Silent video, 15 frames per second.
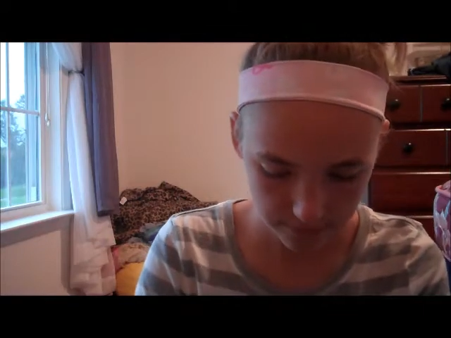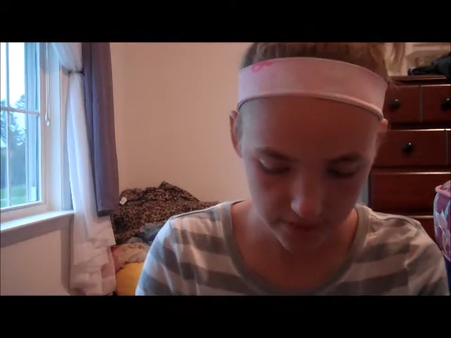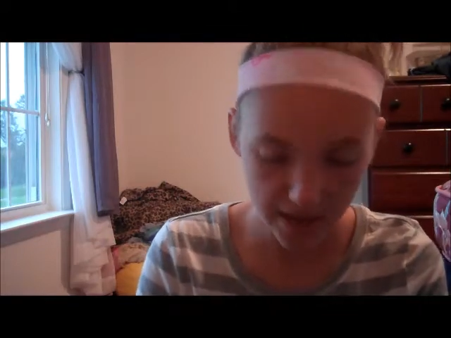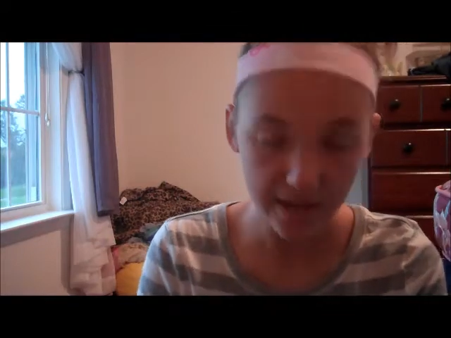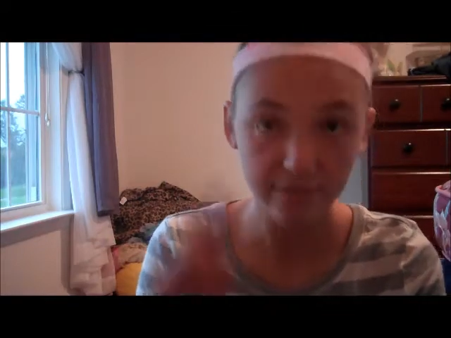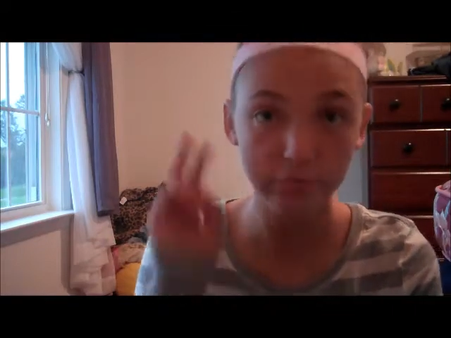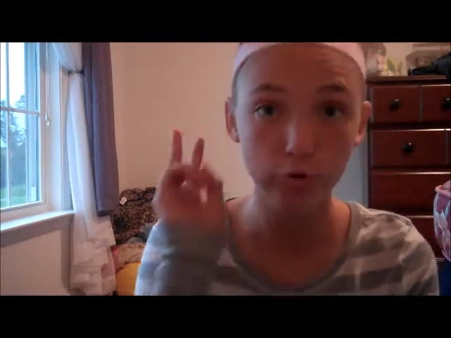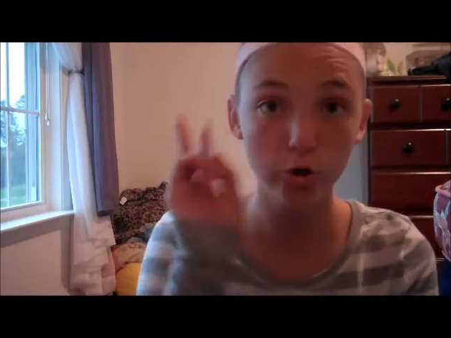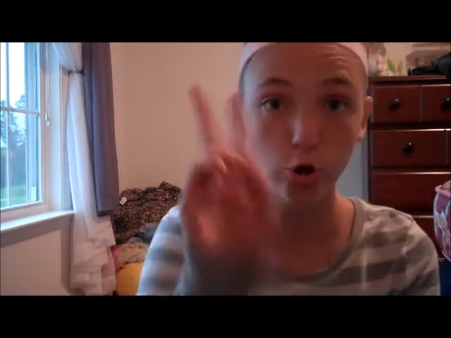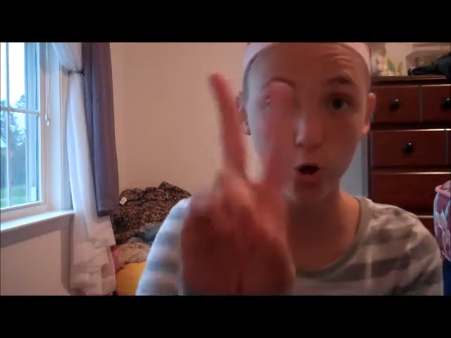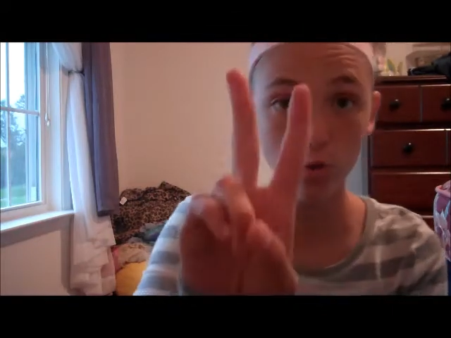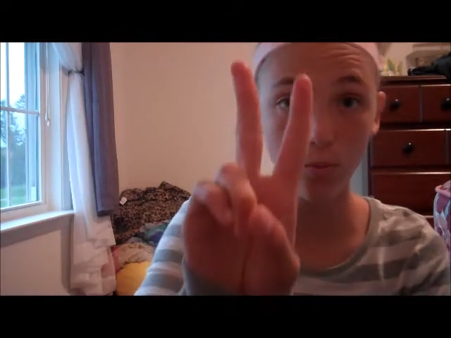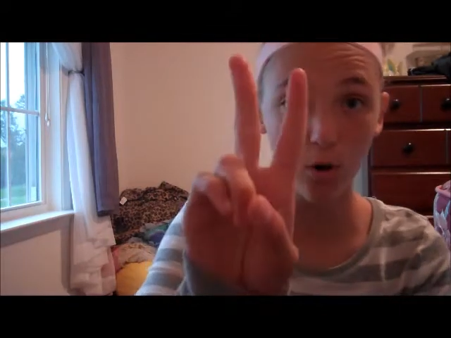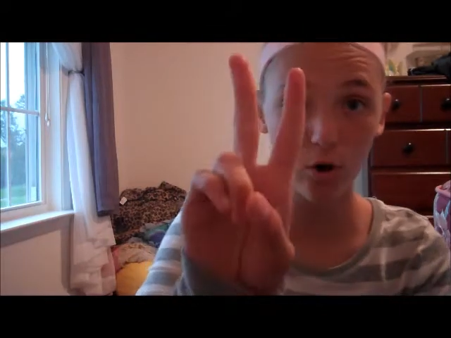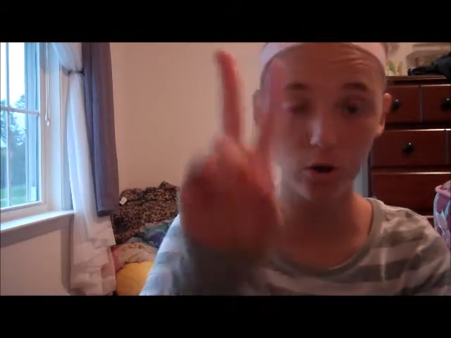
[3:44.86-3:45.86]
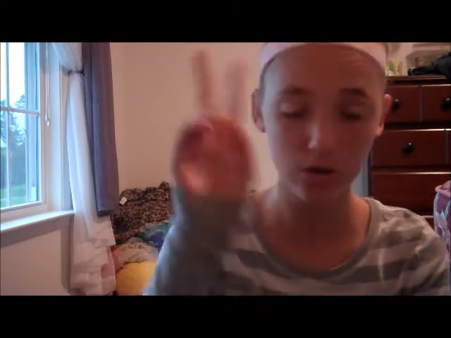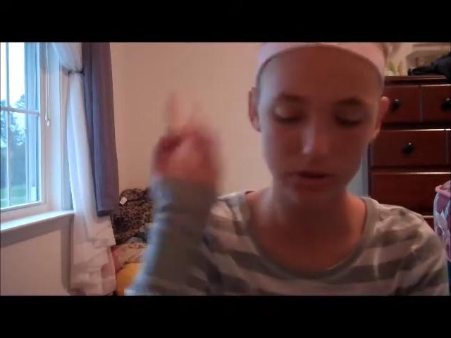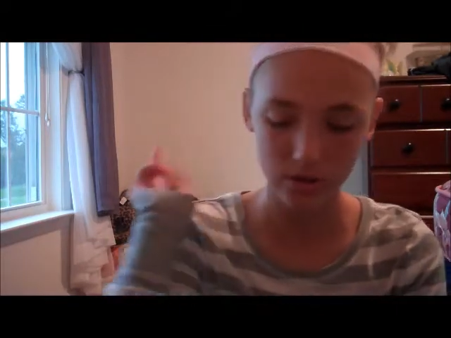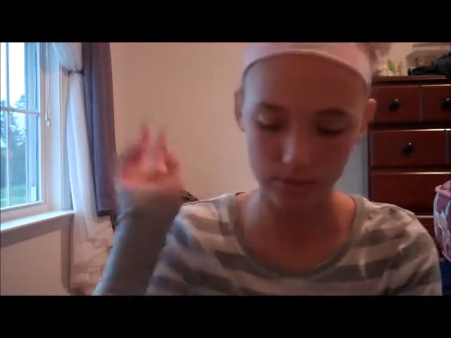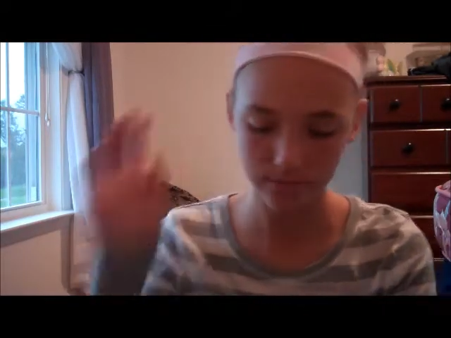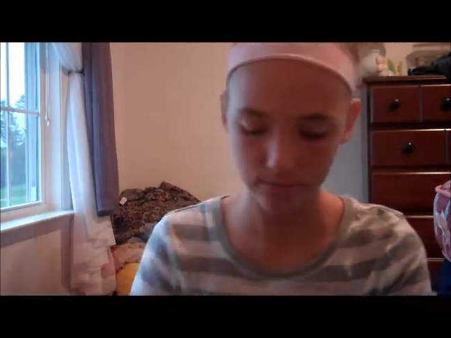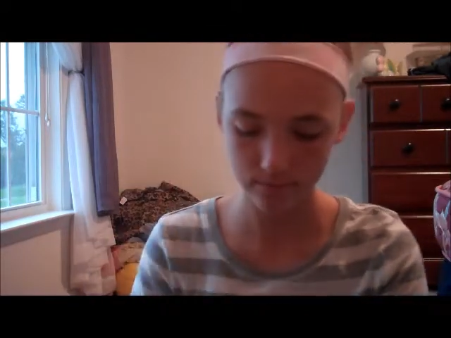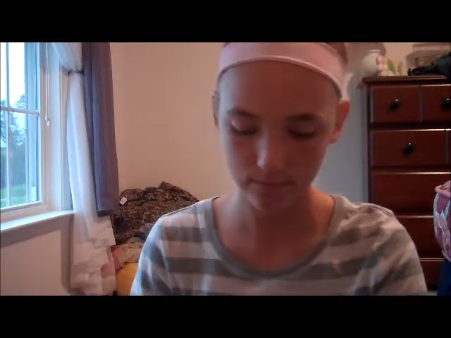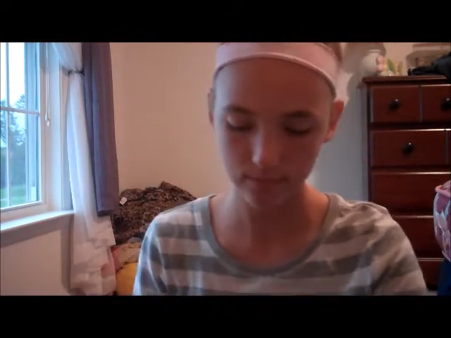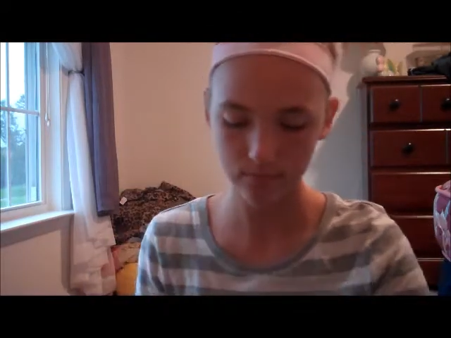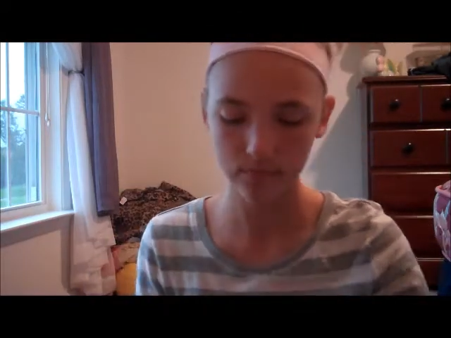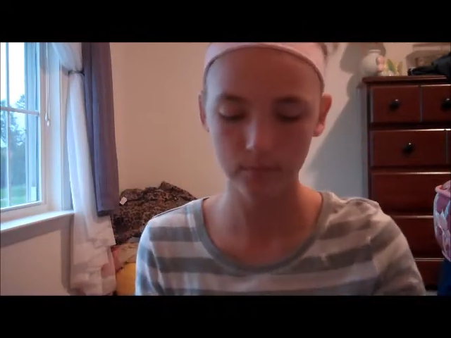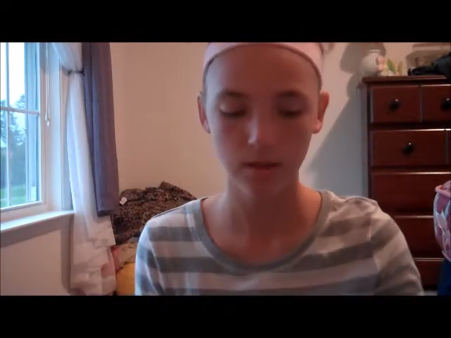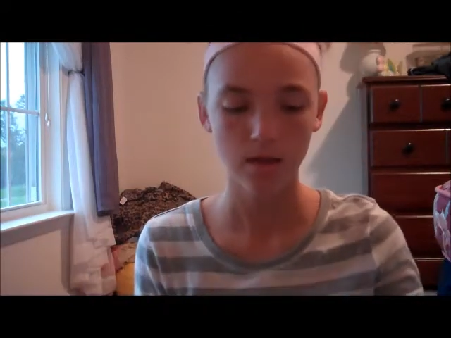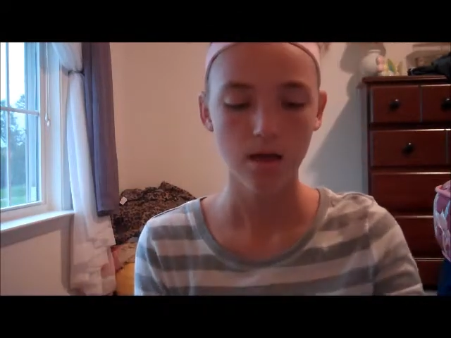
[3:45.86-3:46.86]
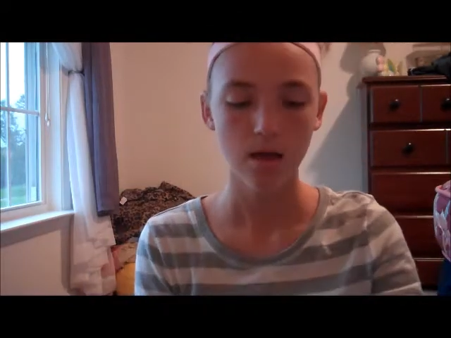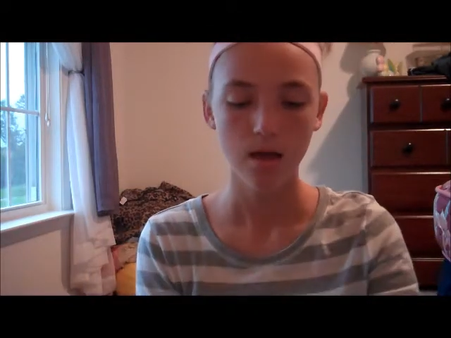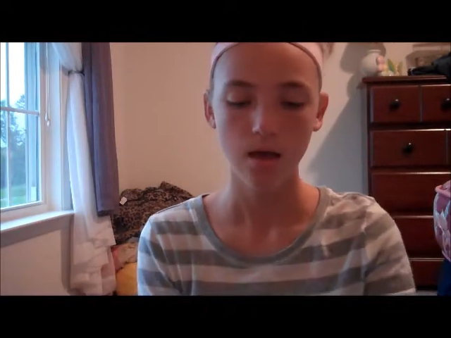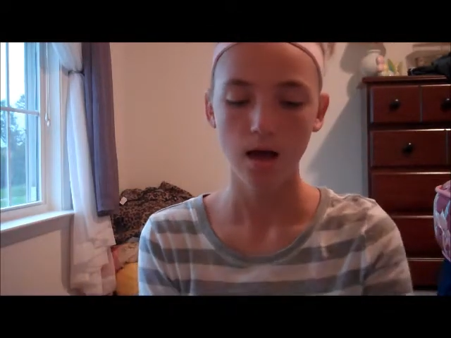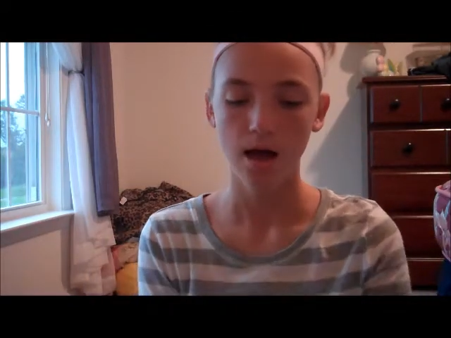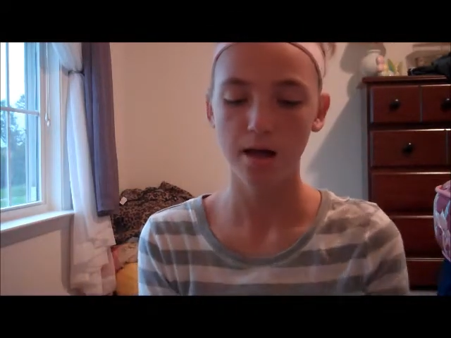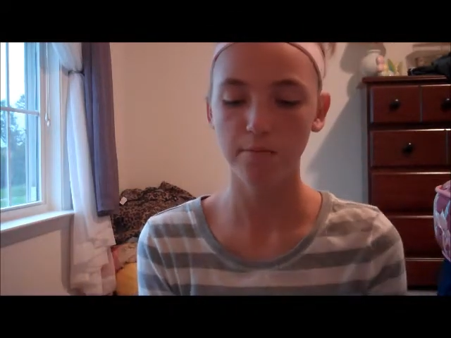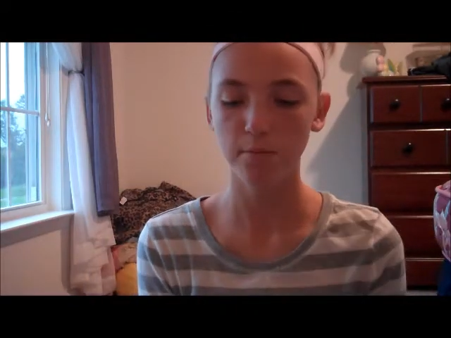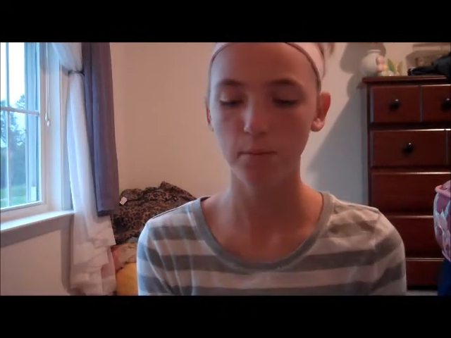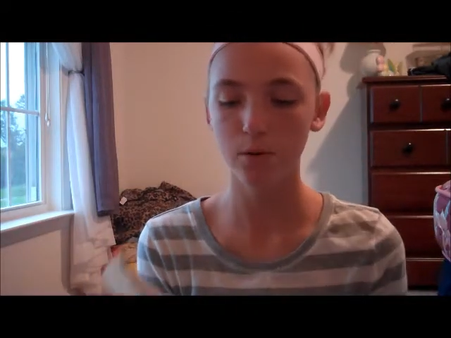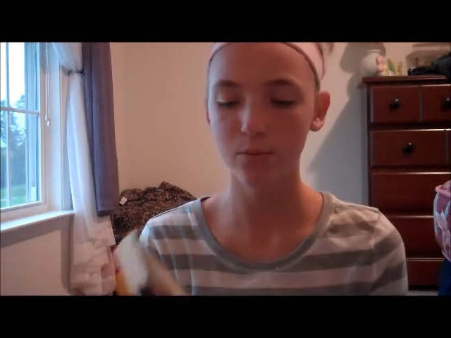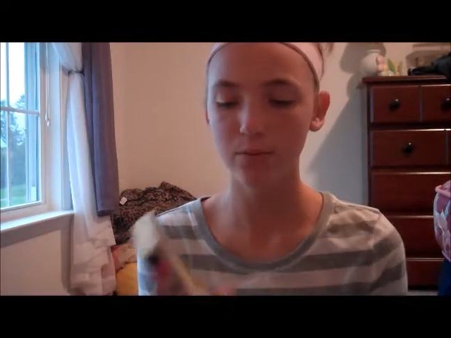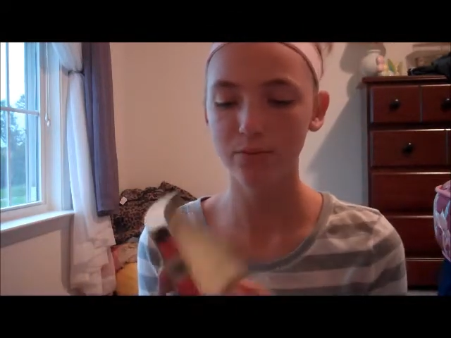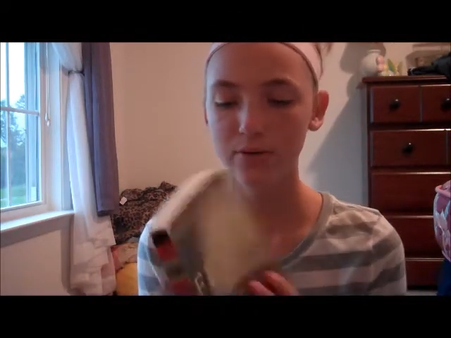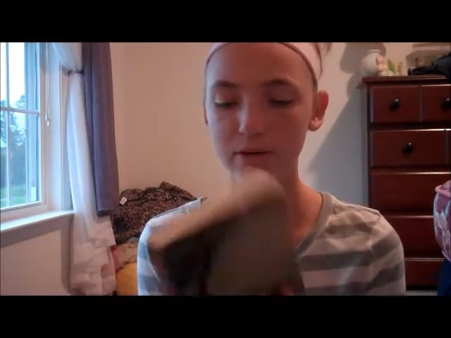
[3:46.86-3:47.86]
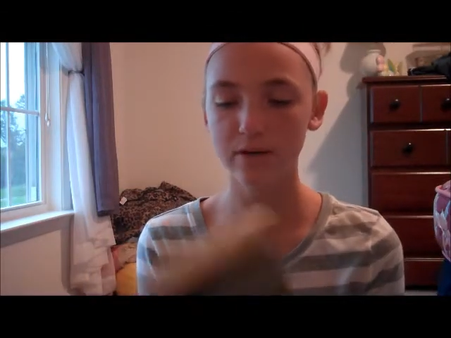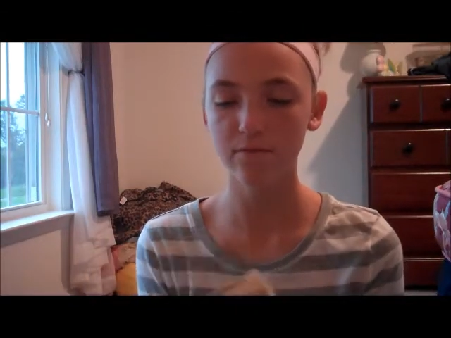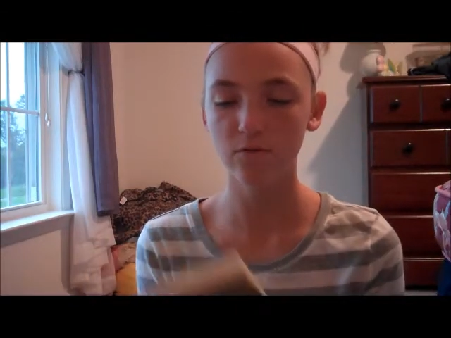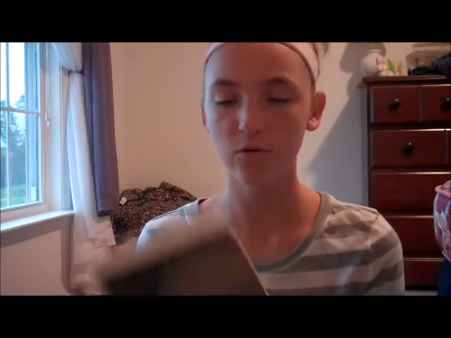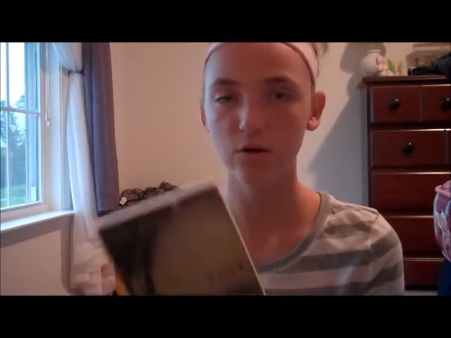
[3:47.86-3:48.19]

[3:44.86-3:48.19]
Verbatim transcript: I have two books. I have a book we're reading for